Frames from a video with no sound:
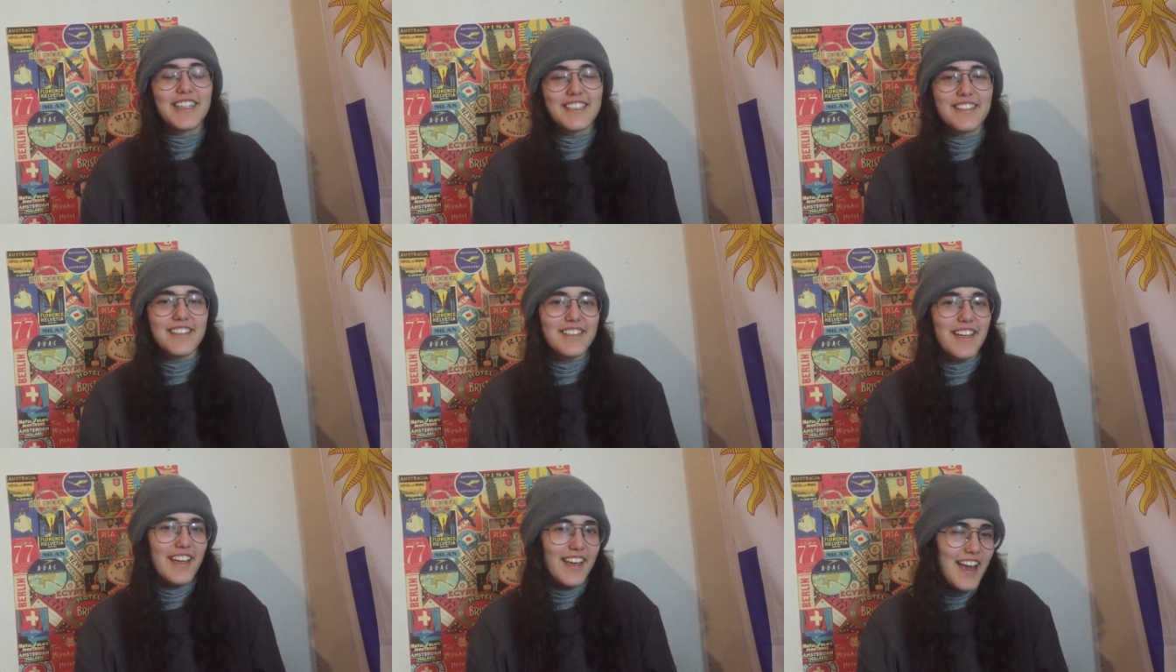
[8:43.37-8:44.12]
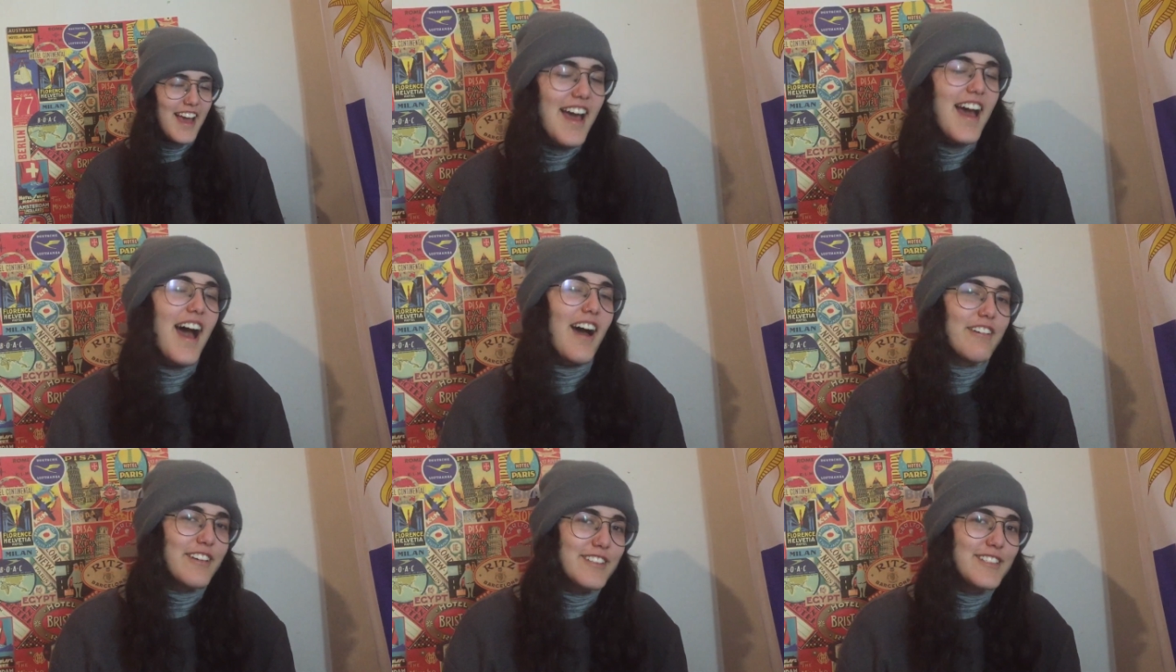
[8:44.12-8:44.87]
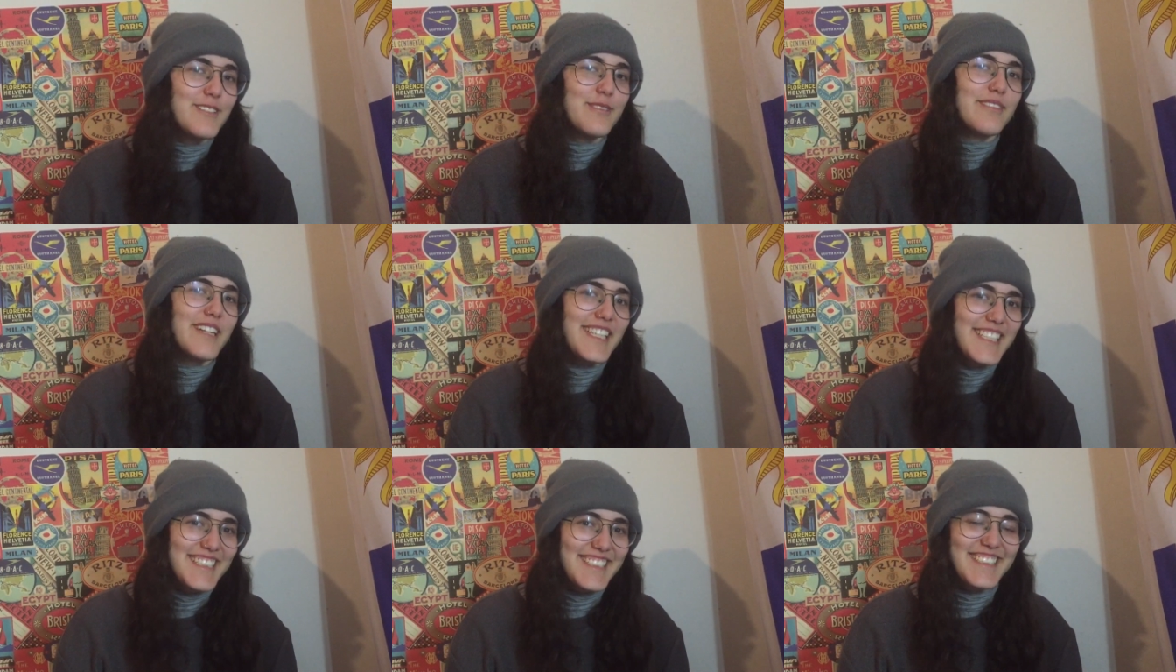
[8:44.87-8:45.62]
he says like, how you doing?